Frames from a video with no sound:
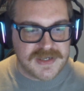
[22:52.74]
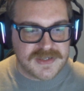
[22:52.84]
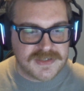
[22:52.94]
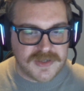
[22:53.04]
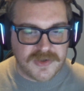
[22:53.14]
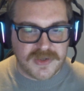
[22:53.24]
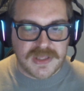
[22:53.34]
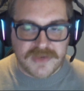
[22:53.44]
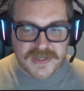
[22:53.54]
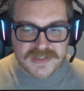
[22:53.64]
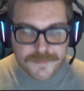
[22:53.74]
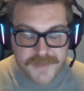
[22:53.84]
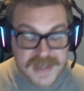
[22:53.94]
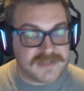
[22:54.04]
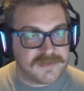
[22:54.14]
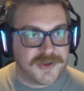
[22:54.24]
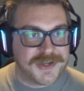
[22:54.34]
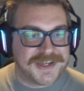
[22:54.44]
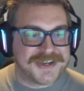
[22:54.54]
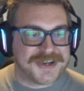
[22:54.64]
so there is a massive
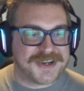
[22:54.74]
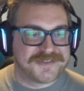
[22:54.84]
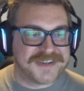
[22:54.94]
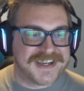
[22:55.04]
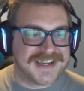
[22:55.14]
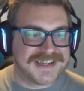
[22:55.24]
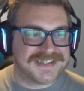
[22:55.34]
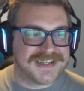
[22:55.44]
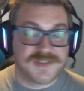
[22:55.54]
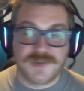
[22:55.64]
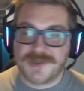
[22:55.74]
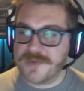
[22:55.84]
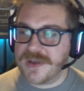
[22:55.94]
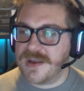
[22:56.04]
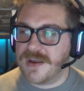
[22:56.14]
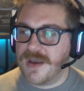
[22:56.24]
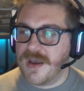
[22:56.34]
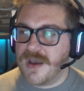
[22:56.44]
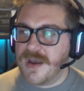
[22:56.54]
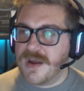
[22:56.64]
learning curve, and it took me
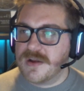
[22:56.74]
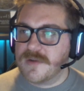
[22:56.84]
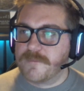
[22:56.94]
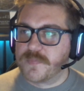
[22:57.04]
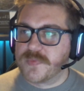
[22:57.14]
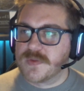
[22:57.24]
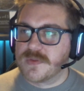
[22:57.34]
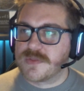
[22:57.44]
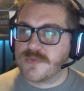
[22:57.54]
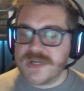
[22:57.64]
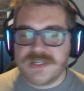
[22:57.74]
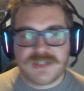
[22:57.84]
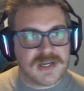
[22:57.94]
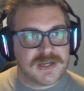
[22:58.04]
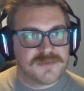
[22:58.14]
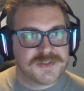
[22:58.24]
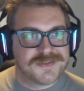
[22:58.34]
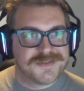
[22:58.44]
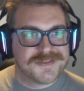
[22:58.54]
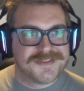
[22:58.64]
3
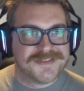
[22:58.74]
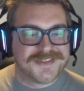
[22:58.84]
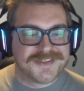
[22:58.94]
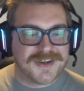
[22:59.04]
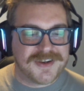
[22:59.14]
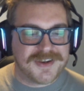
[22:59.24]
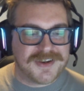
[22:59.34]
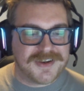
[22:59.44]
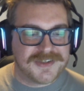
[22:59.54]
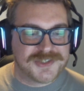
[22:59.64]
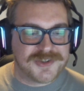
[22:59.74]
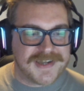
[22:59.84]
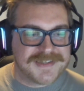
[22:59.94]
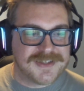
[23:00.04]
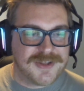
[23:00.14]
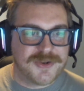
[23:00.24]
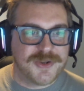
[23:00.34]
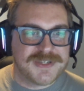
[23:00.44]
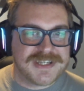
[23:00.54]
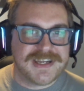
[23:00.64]
times trying to learn
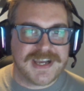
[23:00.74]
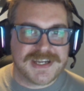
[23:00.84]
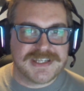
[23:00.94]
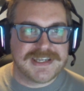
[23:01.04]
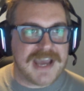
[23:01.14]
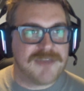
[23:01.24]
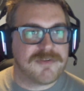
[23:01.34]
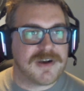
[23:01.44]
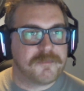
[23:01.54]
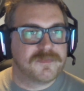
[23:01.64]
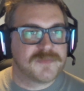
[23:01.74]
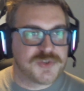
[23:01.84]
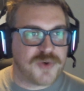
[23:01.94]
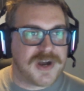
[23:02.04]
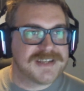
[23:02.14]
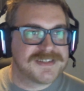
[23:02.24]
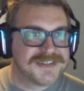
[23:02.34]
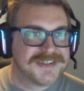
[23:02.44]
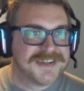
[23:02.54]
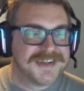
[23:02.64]
Houdini. I actually gave up twice,